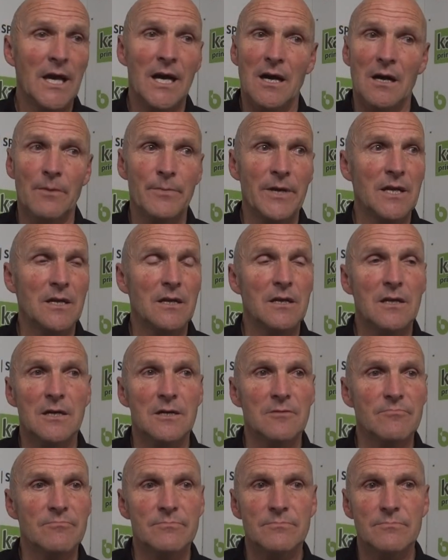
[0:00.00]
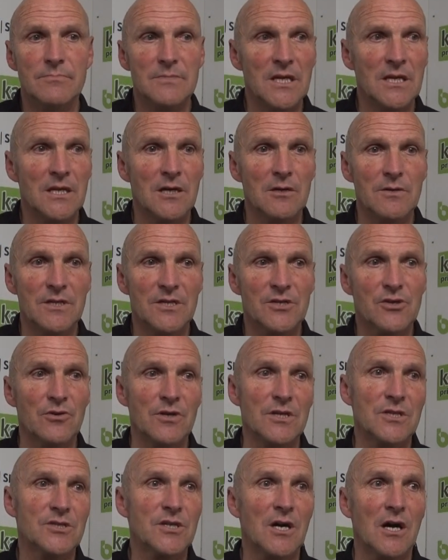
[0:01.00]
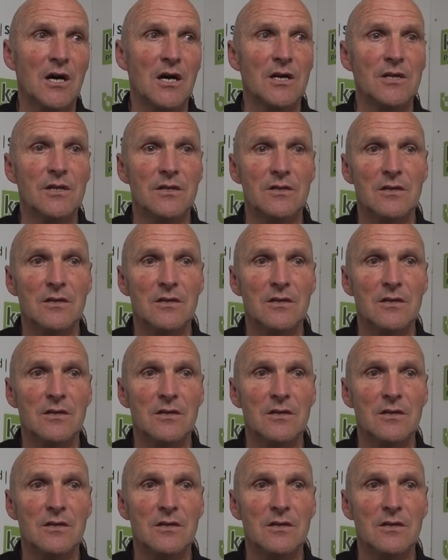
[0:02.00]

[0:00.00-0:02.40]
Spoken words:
Yeah, I mean, he's cut inside